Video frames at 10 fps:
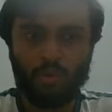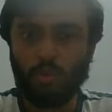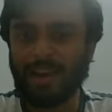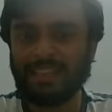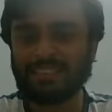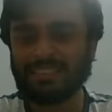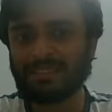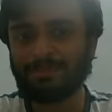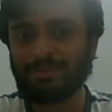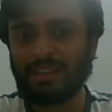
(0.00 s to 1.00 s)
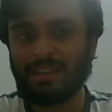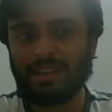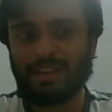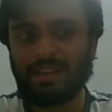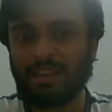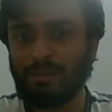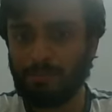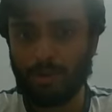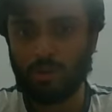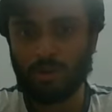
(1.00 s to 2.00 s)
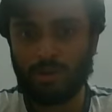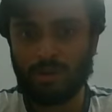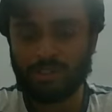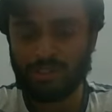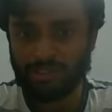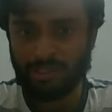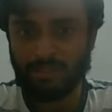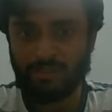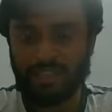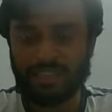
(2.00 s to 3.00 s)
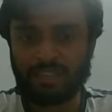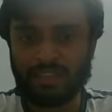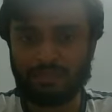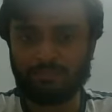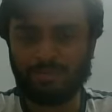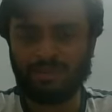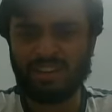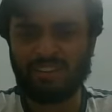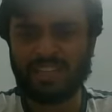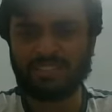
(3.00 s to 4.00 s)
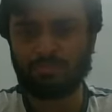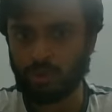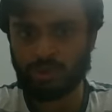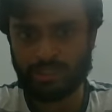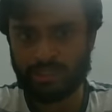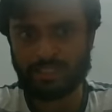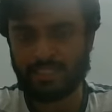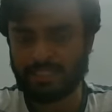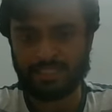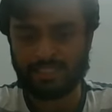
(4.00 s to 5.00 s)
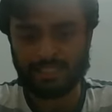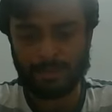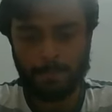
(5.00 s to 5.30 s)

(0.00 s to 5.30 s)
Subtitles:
white, blue, wearing red, white, blue shirts, etc.